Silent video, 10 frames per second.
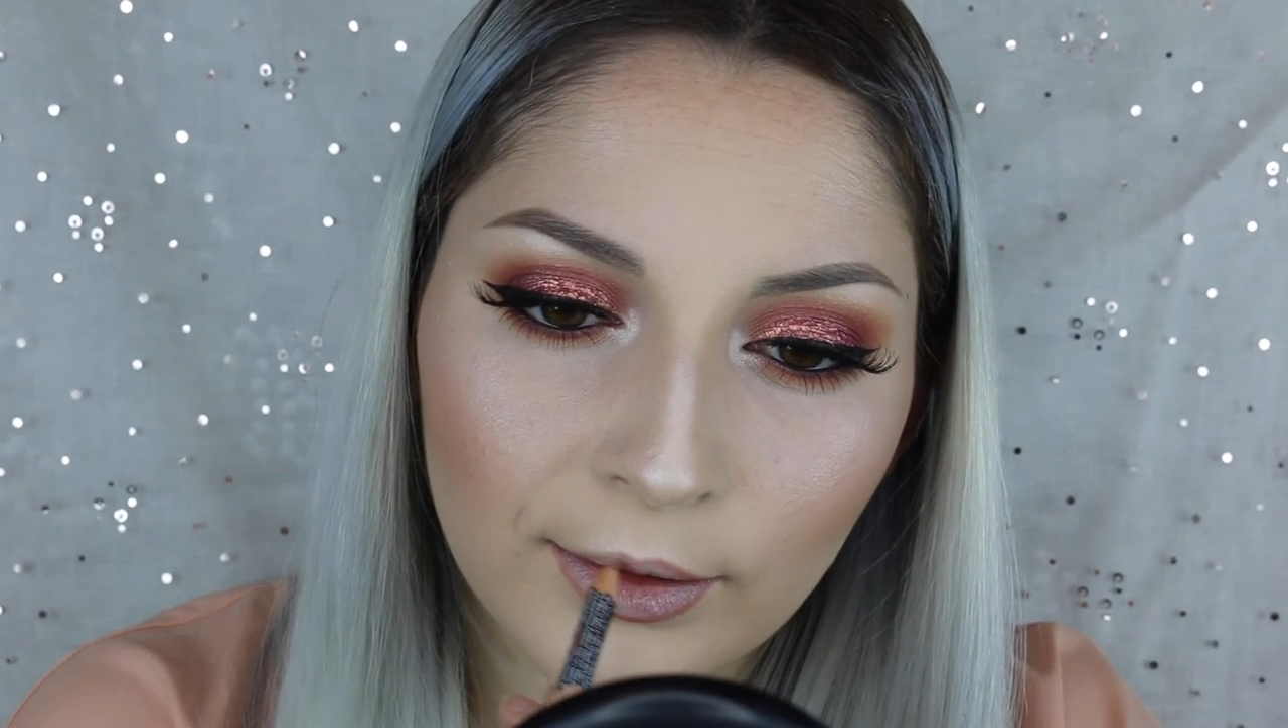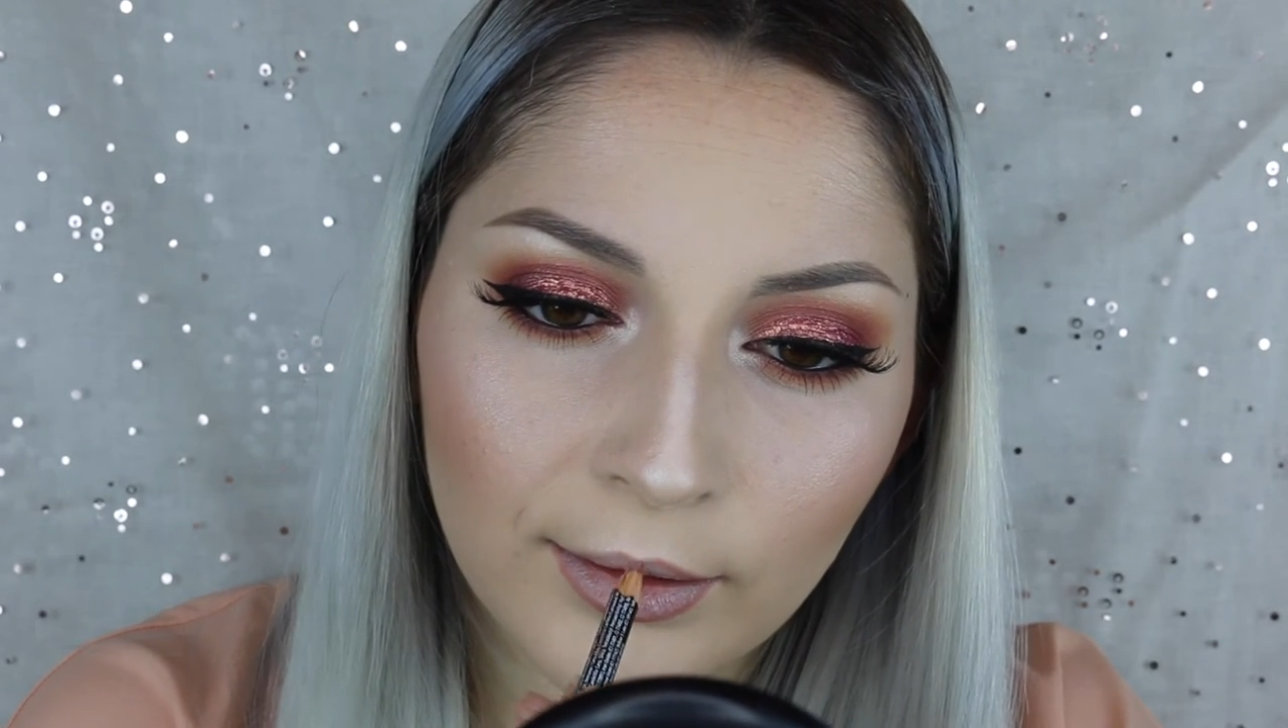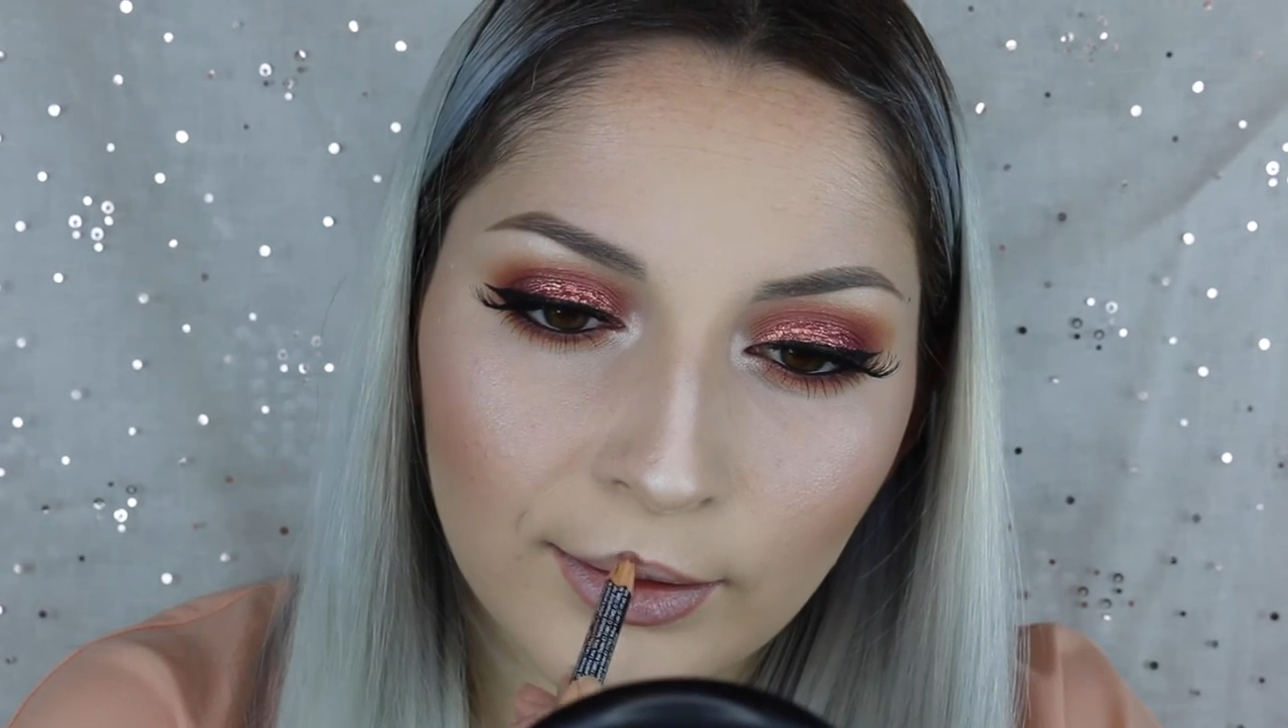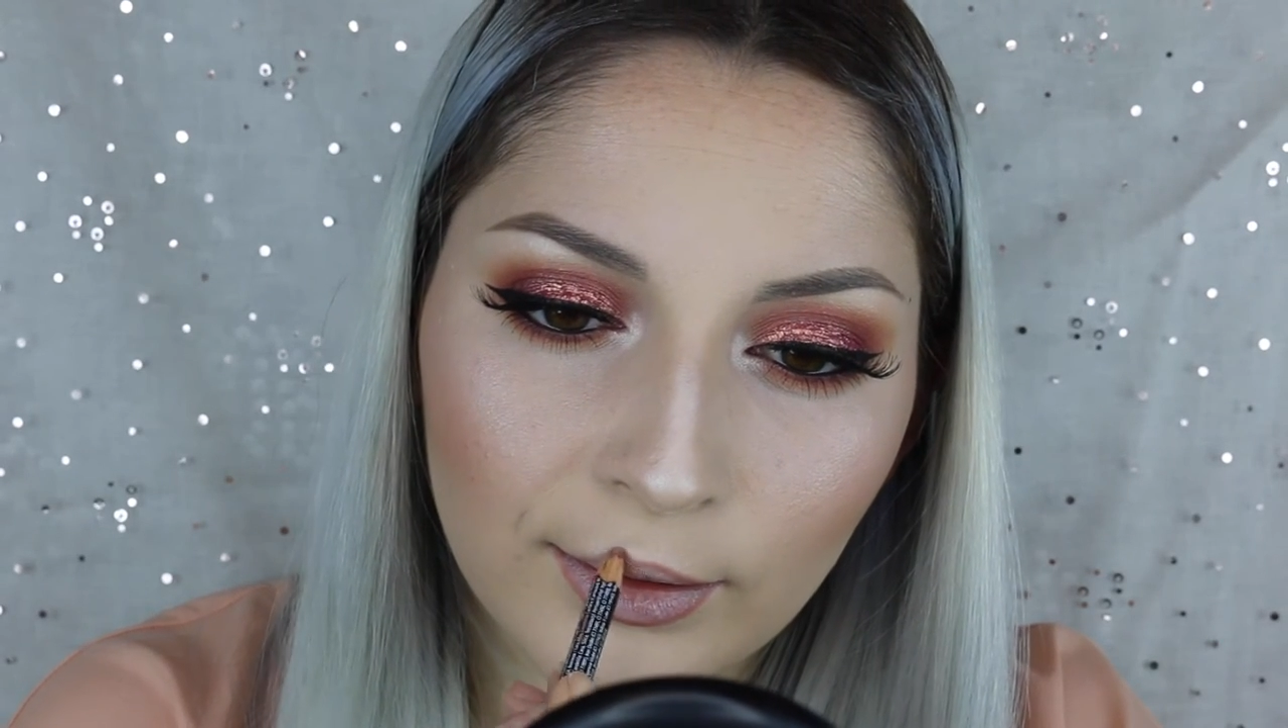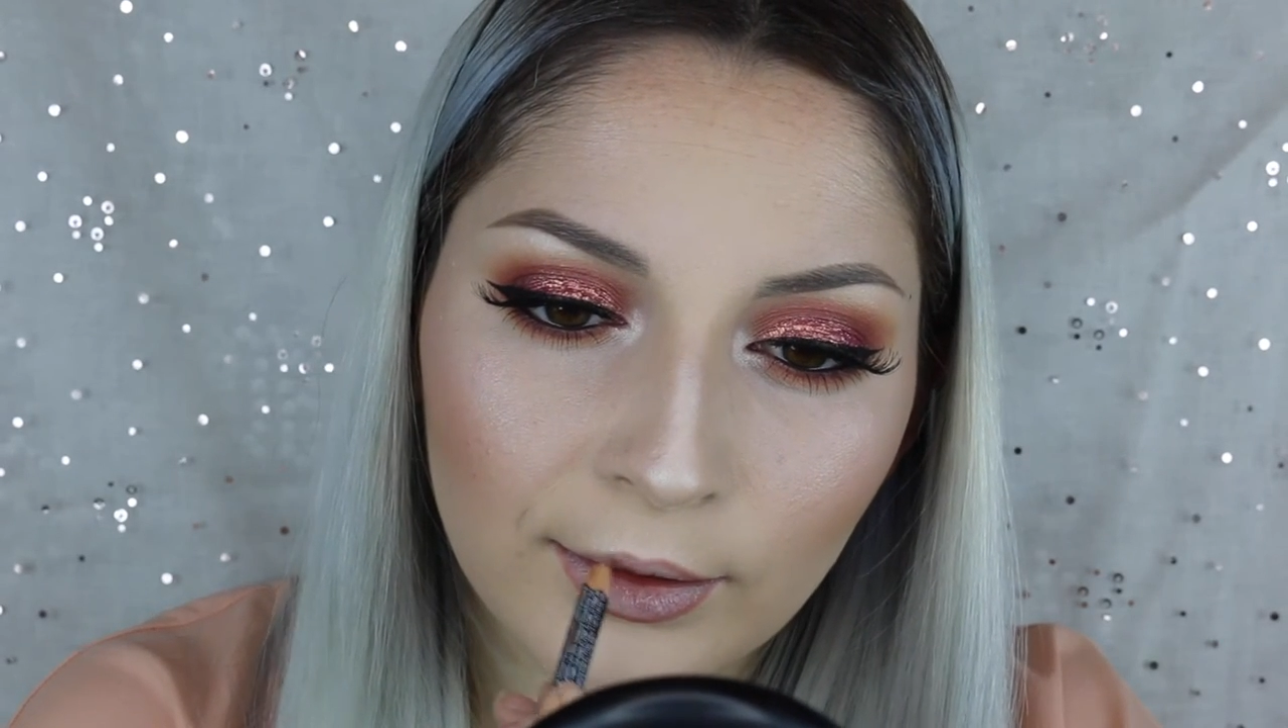my
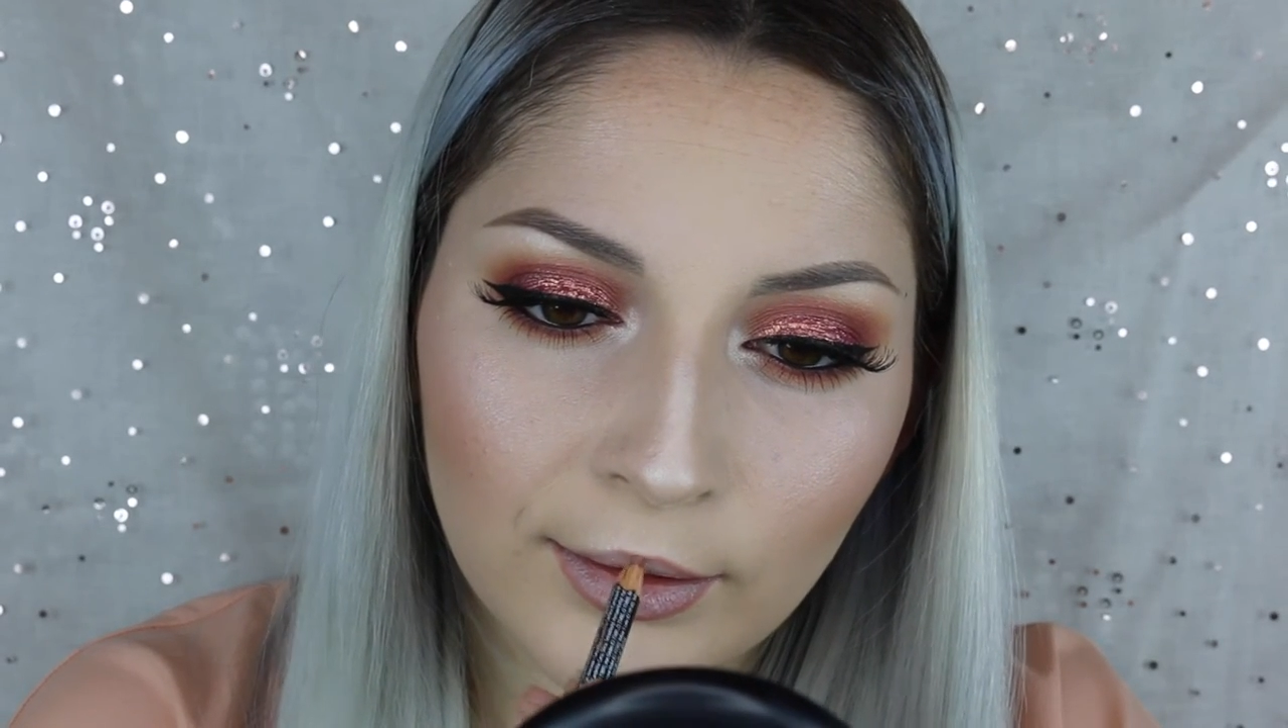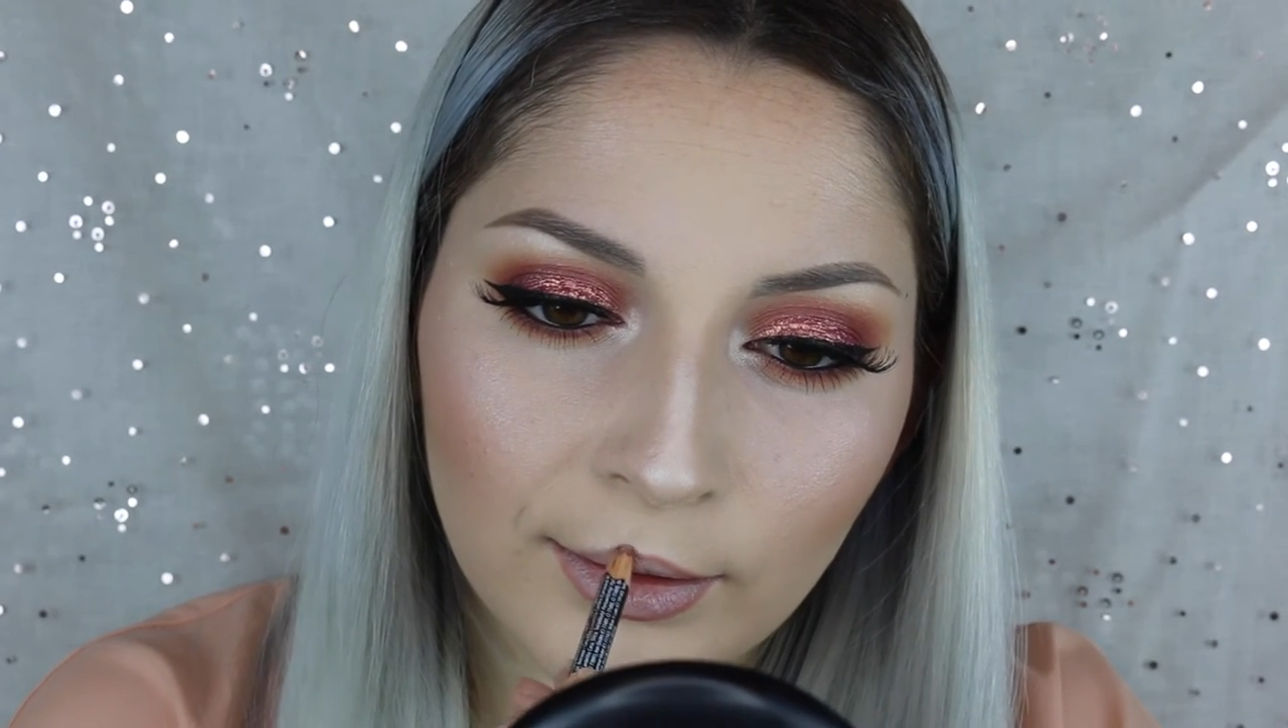lips